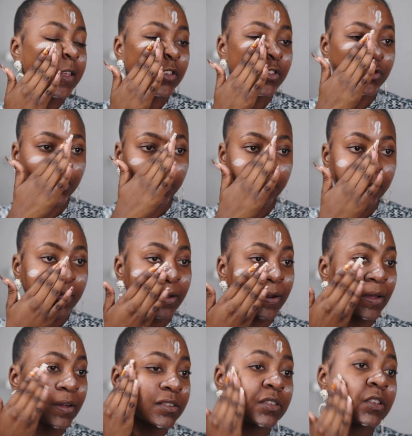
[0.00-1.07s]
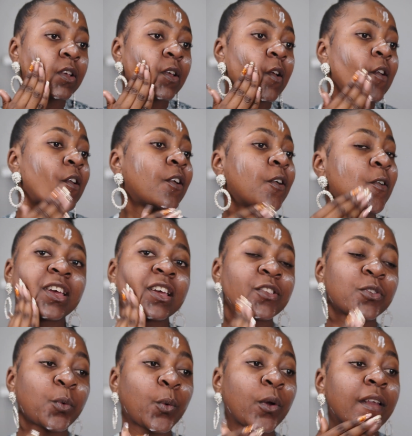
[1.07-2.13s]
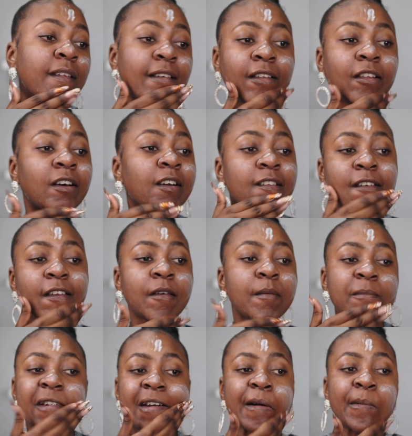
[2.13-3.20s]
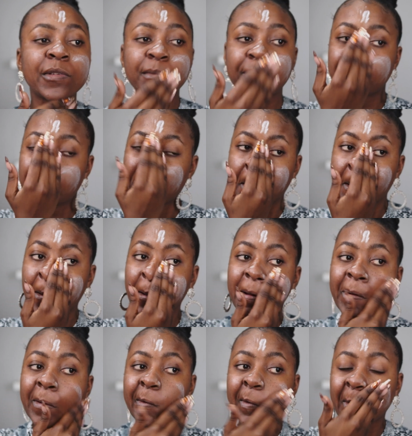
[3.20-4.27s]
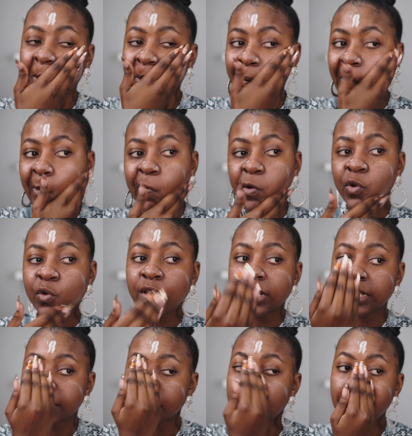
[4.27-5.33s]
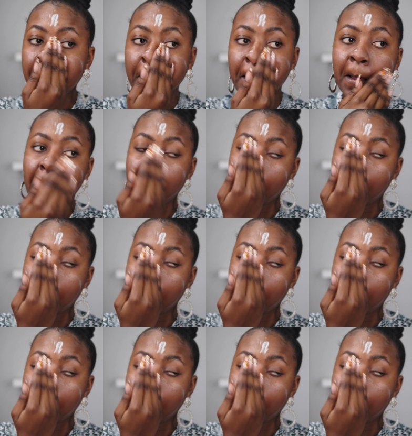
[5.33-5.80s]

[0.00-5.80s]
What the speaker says: is tripping a lot or gets oily a lot and becomes a bit, you know, creasy.